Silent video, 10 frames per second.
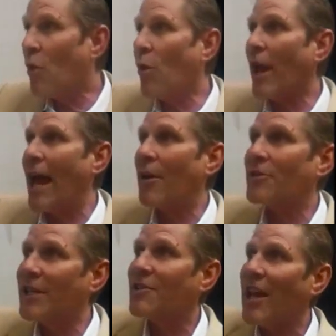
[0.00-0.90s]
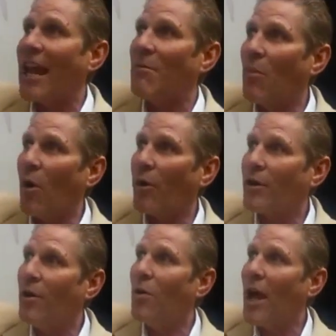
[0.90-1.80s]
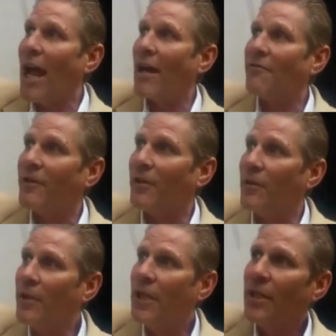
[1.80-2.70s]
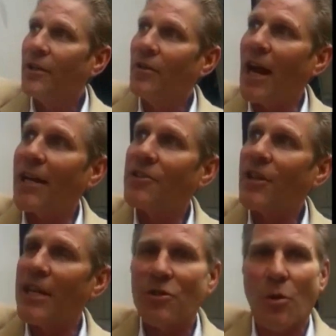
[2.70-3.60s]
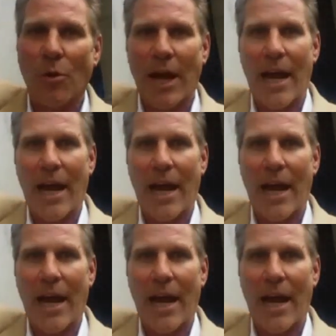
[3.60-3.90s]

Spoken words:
This courthouse is named Mark O. Hatfield, United States Courthouse.